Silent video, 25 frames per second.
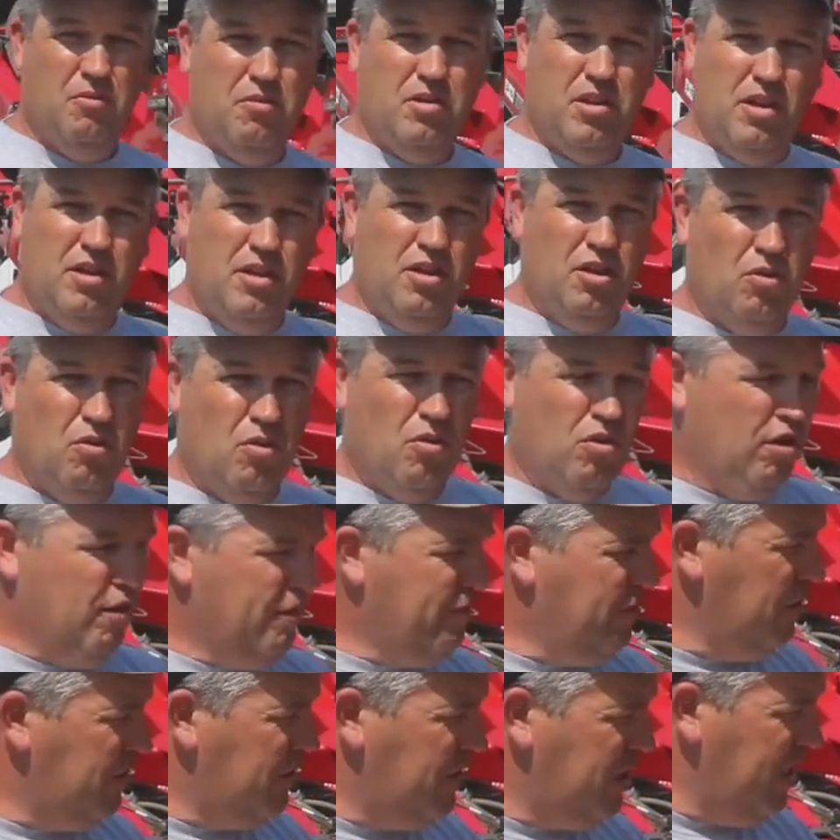with a little
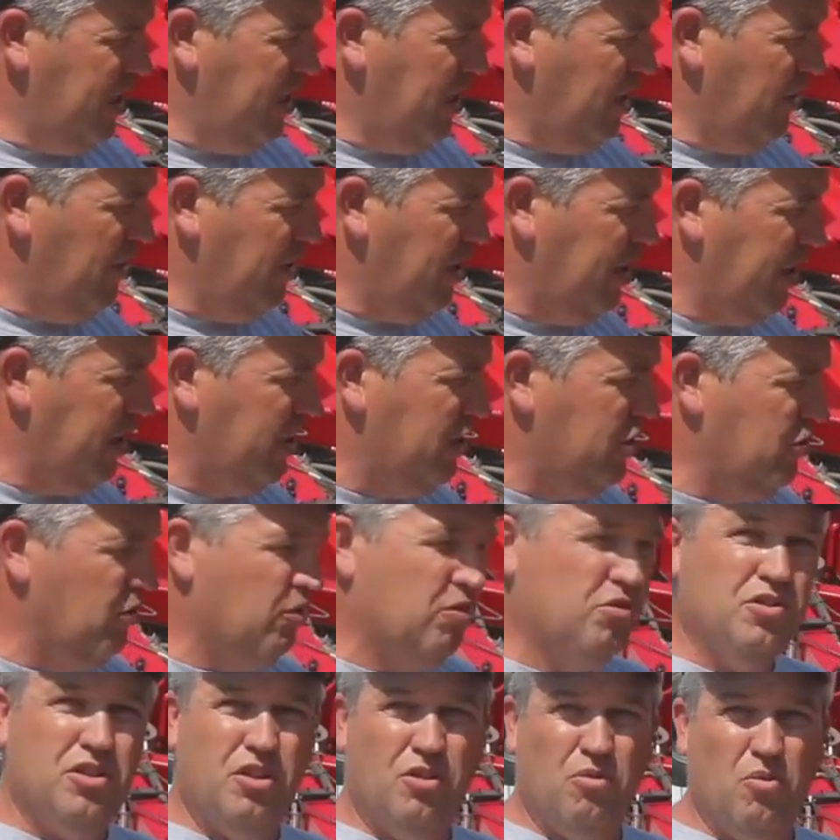orifice in there that
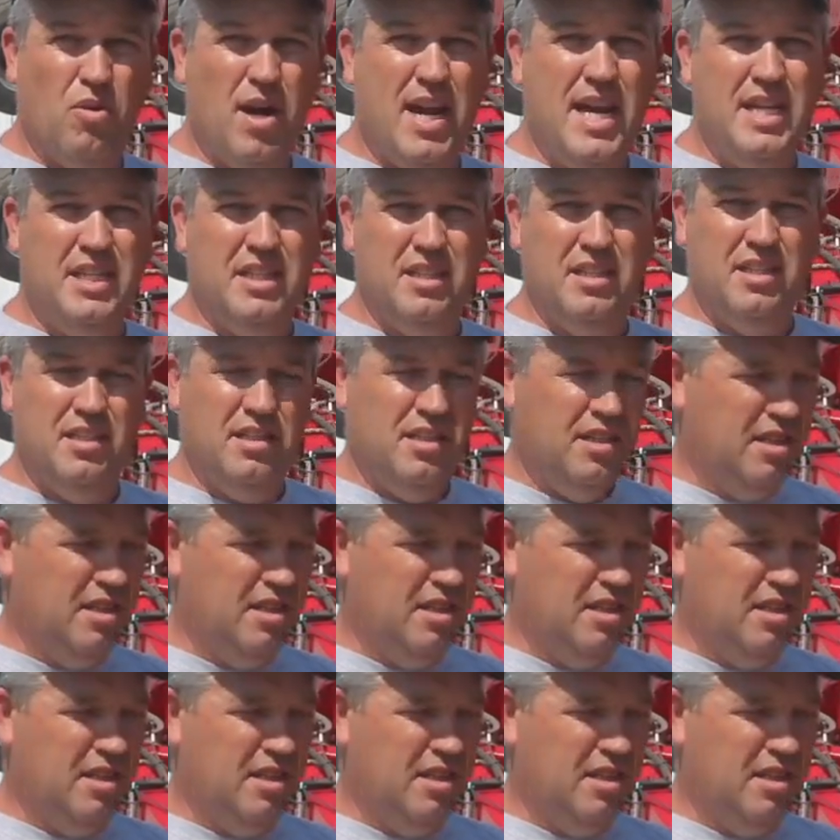controls your rate.